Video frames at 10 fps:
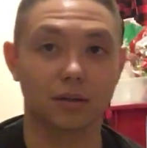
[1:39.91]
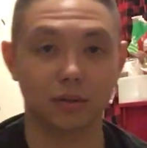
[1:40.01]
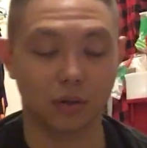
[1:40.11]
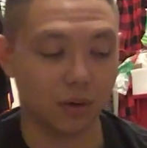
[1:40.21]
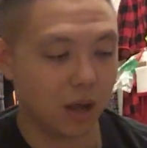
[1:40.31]

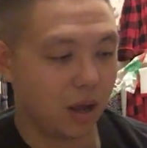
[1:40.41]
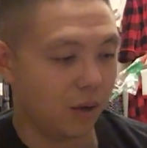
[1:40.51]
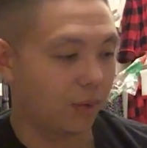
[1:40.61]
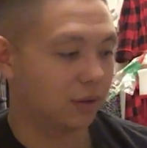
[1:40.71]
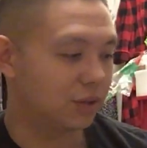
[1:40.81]
So
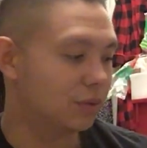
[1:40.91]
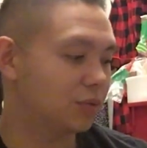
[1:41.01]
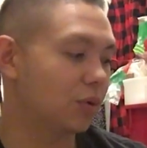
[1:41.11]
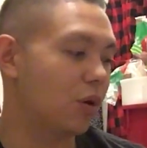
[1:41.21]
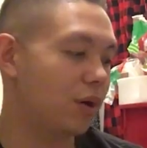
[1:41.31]
what I'll do is
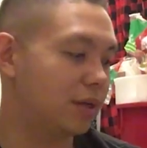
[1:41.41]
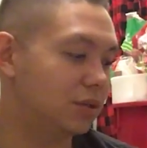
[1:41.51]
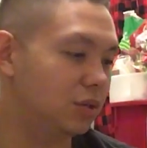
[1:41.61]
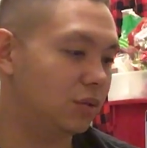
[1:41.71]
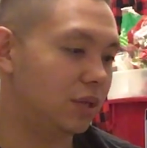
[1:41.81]
we'll go ahead and
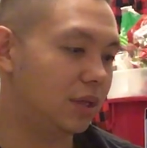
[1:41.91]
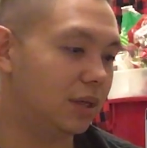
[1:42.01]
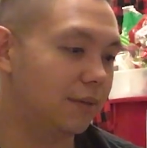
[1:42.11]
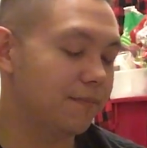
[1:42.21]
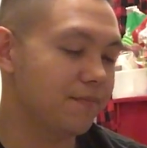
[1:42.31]
do
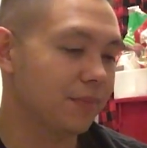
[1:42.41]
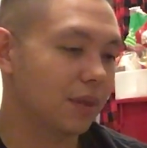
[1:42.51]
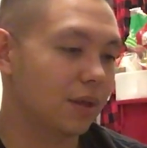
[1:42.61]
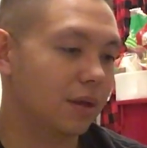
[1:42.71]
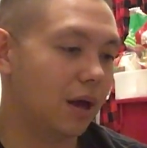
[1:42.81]
the
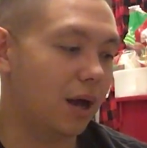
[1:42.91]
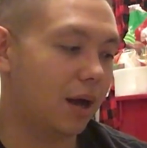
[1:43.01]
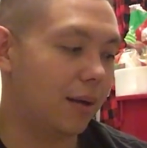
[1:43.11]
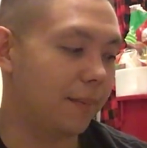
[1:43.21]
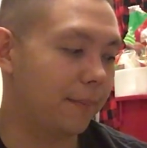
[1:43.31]

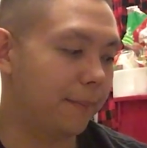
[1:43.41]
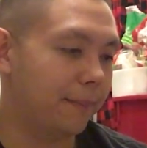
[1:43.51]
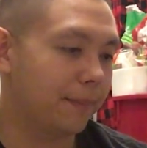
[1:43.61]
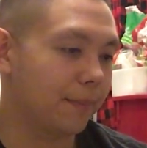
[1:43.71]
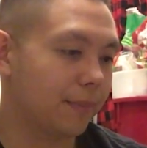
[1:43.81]

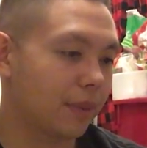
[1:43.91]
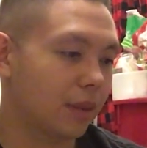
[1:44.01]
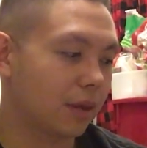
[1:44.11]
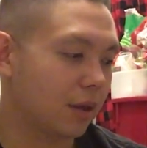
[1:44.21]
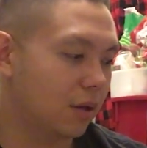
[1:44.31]

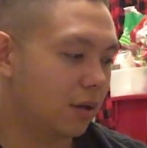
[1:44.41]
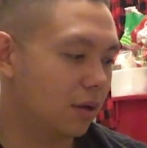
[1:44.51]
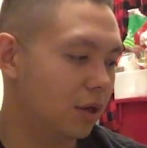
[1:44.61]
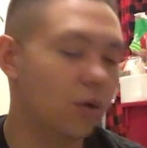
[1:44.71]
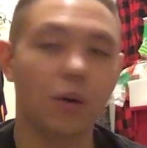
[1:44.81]

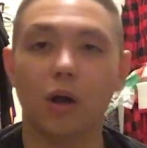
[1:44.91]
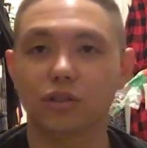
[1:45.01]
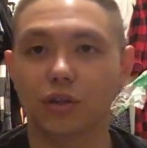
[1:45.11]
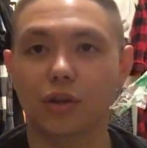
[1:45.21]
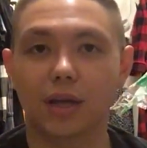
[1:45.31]
I'll
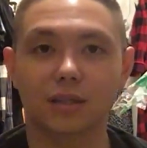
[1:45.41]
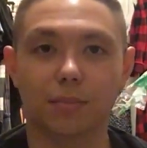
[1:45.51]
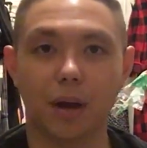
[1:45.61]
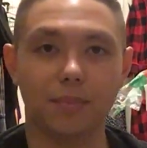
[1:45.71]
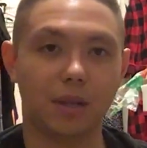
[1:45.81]
show you guys the
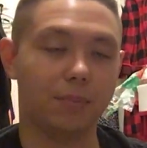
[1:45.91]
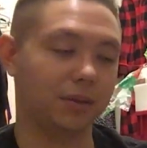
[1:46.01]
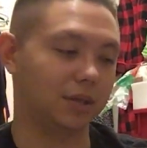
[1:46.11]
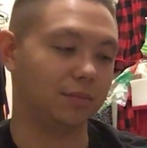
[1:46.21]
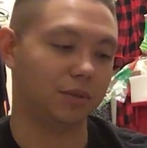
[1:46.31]
pop that I
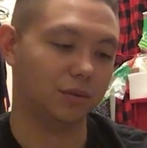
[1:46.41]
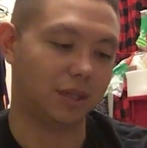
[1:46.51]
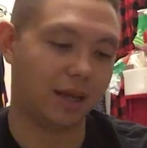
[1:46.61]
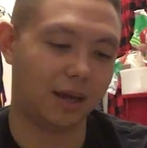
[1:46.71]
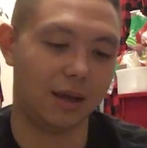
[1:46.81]
picked up. So
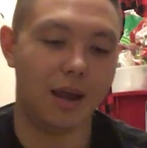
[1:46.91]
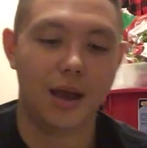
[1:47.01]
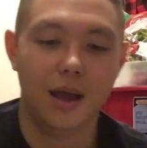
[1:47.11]
today